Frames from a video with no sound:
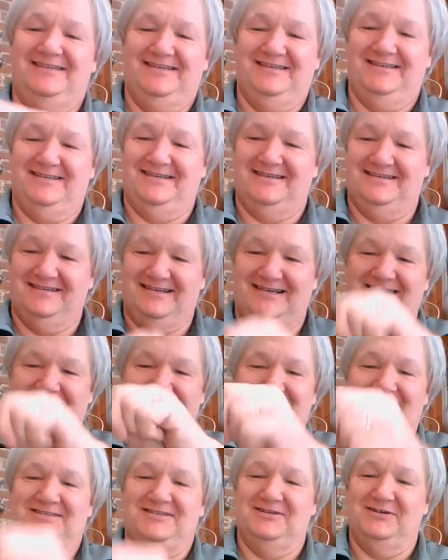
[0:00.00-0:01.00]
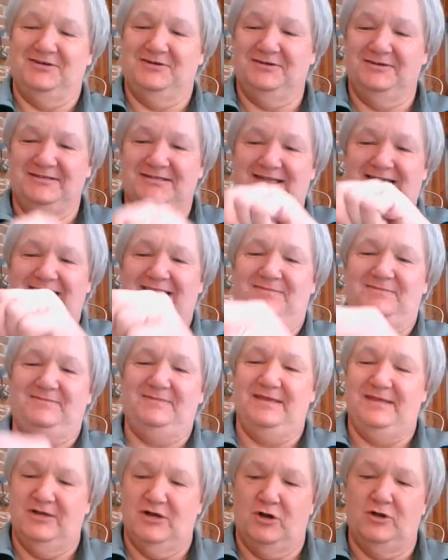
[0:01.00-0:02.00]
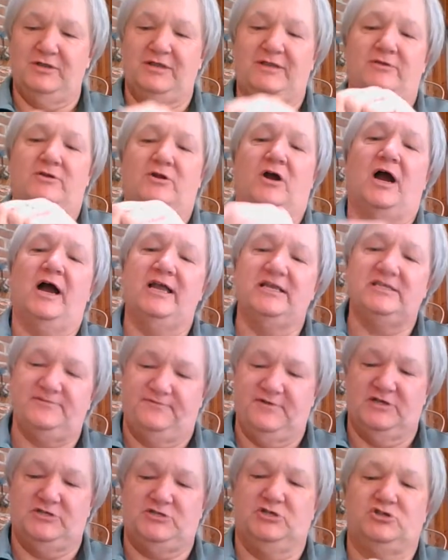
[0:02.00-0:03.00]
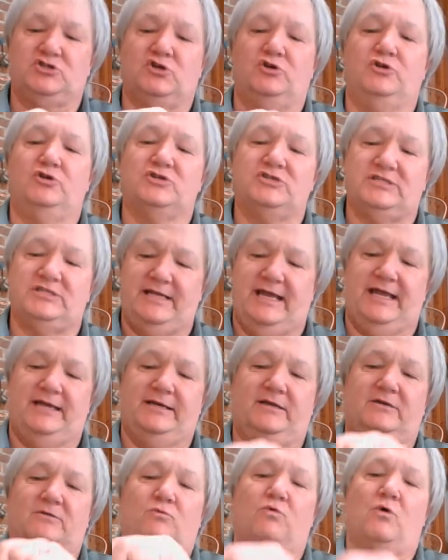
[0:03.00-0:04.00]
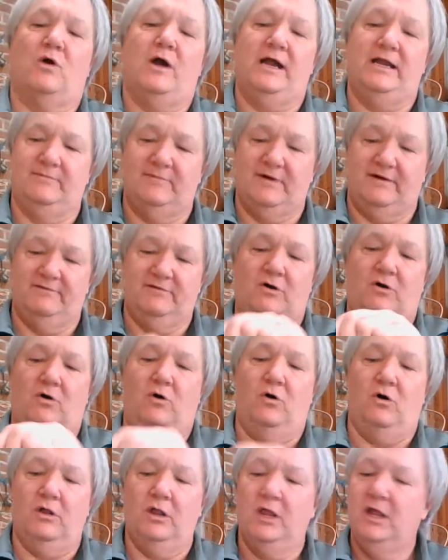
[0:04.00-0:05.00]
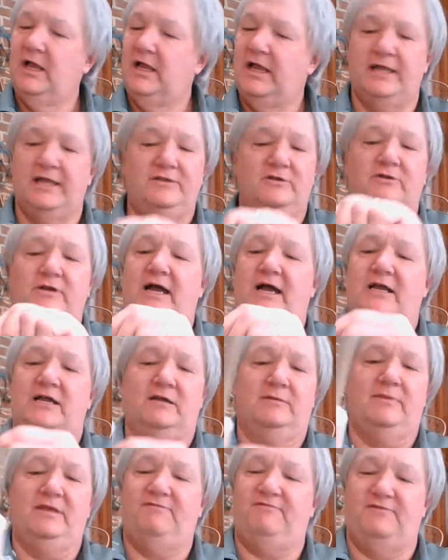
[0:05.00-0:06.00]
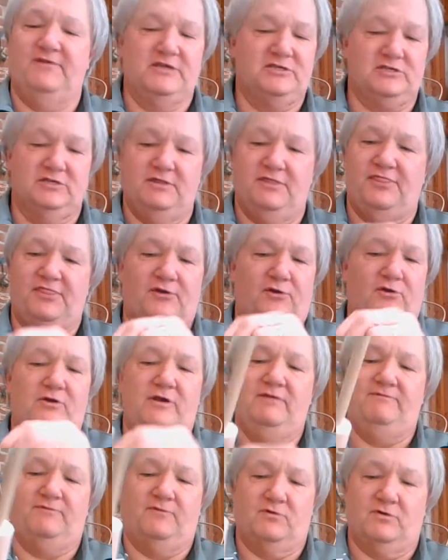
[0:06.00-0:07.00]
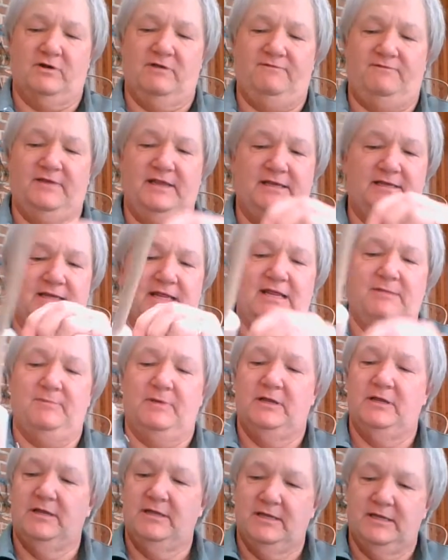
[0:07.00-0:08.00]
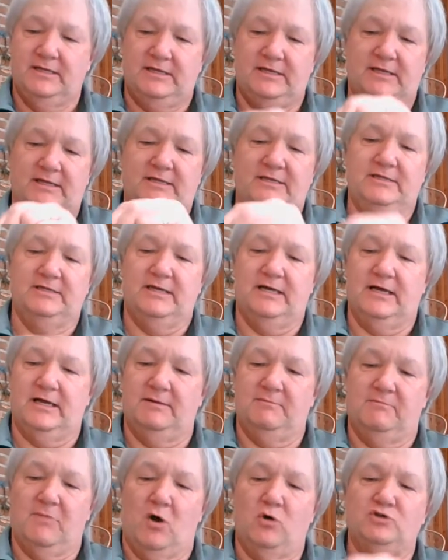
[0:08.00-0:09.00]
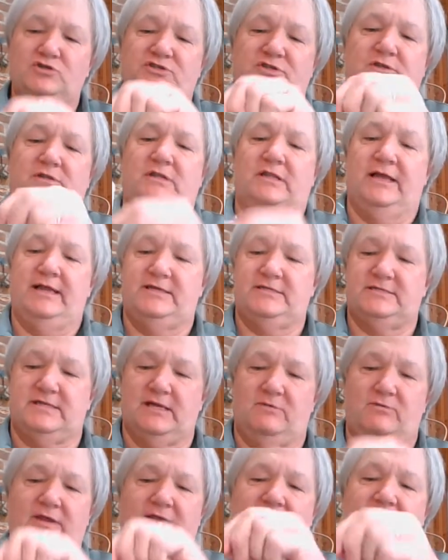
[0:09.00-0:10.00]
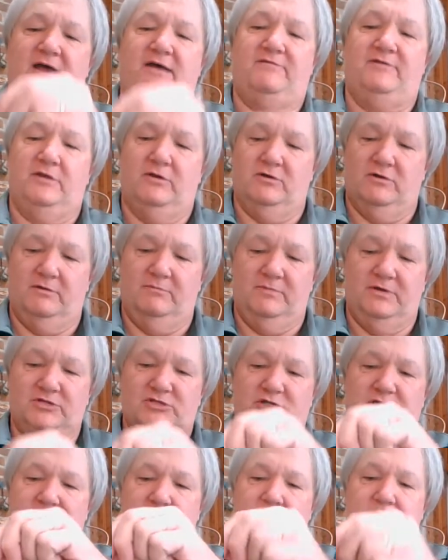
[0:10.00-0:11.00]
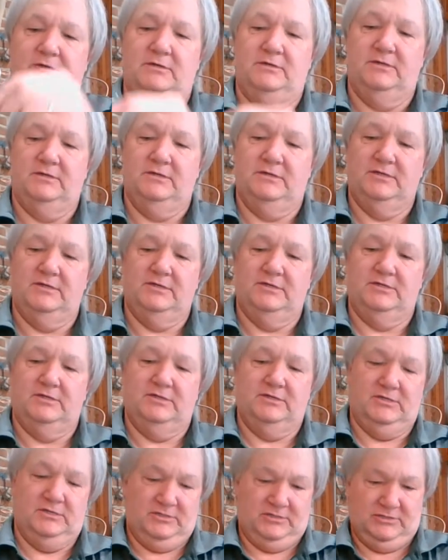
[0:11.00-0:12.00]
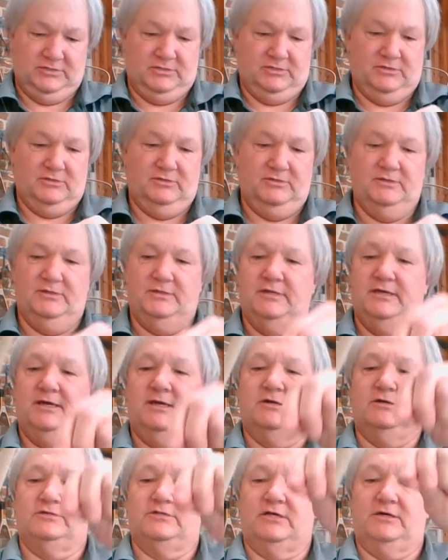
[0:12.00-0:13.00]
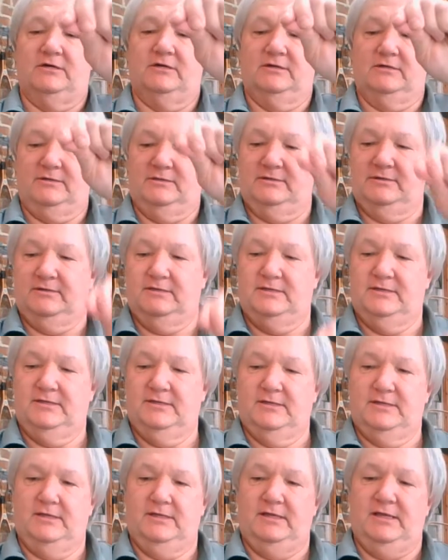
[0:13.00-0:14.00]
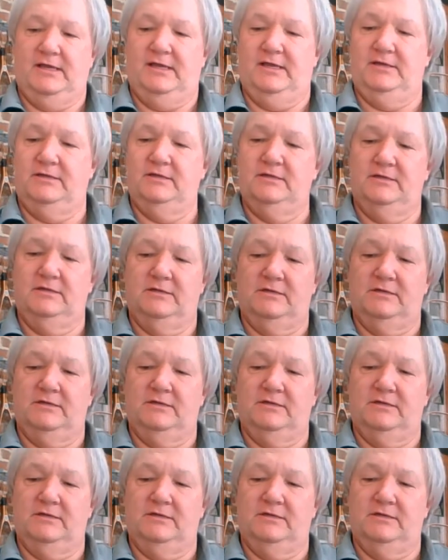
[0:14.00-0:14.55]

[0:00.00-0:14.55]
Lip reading: All right, so like you're ice fishing, so you're standing right above the hole, and you're not going to be fishing 30, 40 feet deep in most of the lakes that we have here in Michigan. So there's our end.